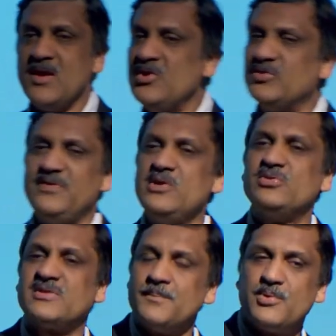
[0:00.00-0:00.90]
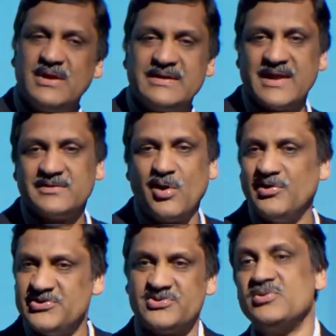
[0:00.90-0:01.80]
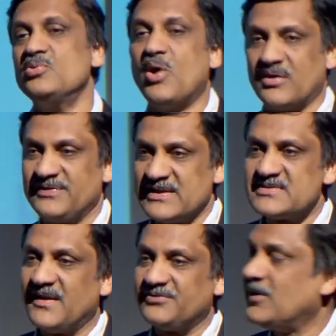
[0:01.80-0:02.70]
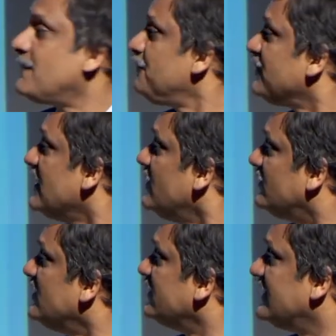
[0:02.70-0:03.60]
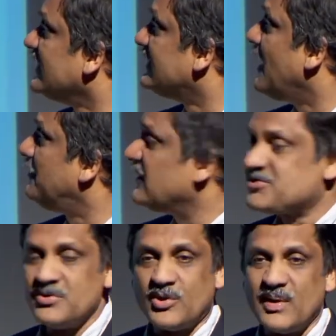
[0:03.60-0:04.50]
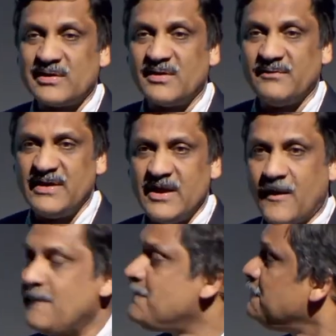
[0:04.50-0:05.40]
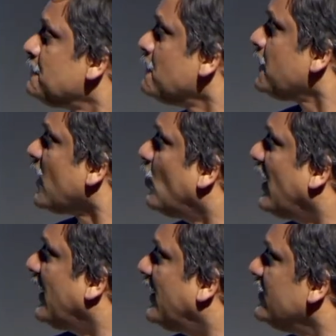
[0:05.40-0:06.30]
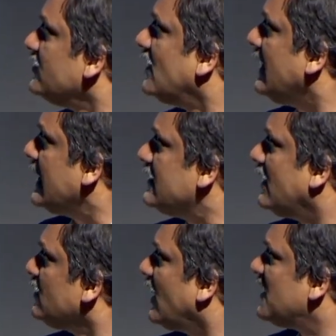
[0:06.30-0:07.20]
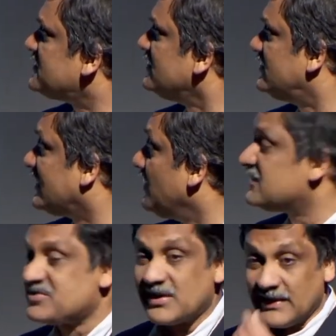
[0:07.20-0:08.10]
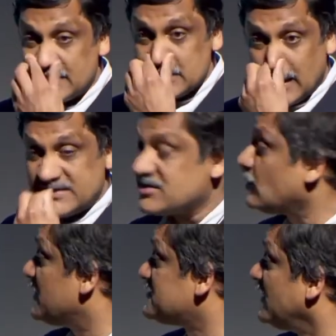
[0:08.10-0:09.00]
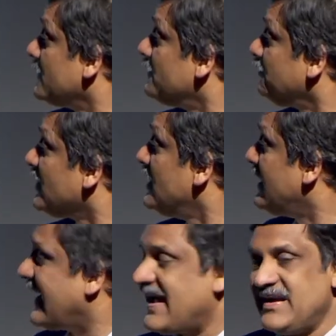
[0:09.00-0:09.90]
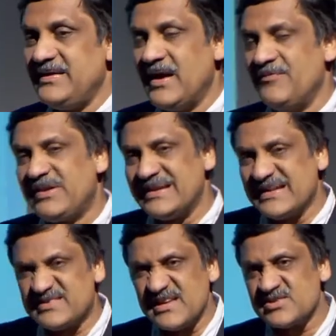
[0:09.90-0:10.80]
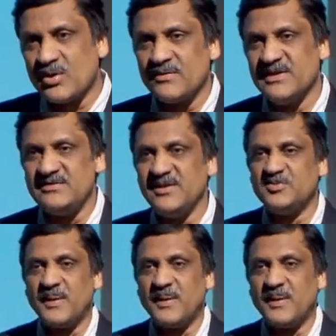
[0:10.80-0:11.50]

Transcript: So we use computing technology to do all of that stuff. So here's an example. I'll show you a quick little video where you're asked, it's a chemistry class, you're asked a question. And we can assess all of these things